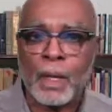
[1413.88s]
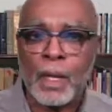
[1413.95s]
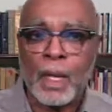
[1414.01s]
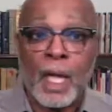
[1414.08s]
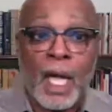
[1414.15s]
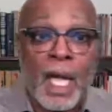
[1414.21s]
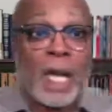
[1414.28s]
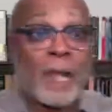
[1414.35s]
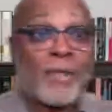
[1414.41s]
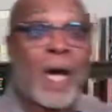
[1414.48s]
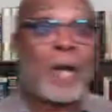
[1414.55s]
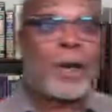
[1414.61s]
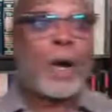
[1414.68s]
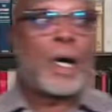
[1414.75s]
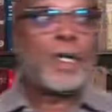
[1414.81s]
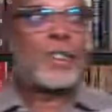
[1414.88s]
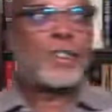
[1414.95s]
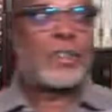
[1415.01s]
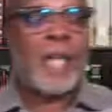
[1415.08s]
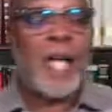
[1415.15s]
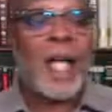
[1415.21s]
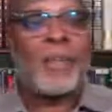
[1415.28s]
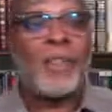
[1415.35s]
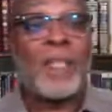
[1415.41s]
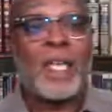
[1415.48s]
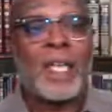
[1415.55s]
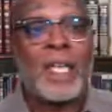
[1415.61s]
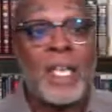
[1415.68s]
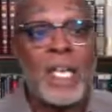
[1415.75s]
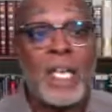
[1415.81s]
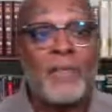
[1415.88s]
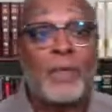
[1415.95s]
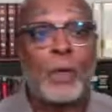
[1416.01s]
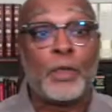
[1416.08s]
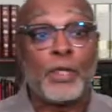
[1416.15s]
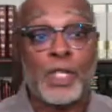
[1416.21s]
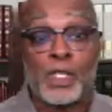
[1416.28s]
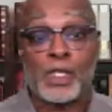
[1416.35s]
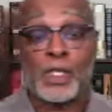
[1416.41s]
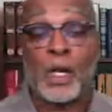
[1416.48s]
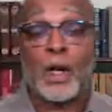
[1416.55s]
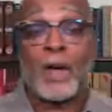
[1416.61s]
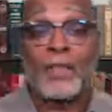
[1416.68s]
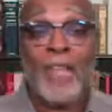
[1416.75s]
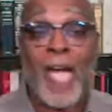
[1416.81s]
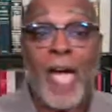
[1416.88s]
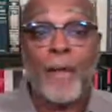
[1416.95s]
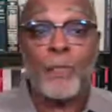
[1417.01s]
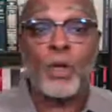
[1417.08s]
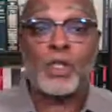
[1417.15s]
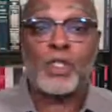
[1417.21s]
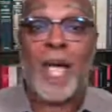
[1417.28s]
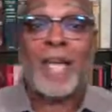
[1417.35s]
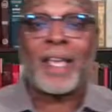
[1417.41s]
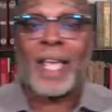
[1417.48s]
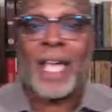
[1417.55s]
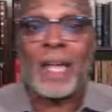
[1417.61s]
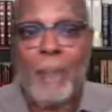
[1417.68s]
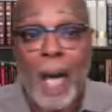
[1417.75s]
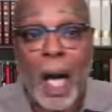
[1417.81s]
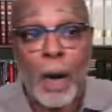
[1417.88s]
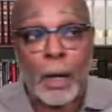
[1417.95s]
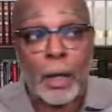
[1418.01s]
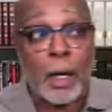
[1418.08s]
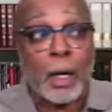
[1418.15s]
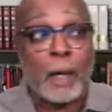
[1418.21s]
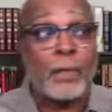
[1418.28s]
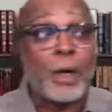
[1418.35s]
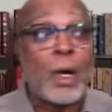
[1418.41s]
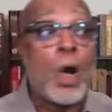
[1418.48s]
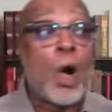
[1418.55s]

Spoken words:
And if I don't understand the evilness of that which I came out of,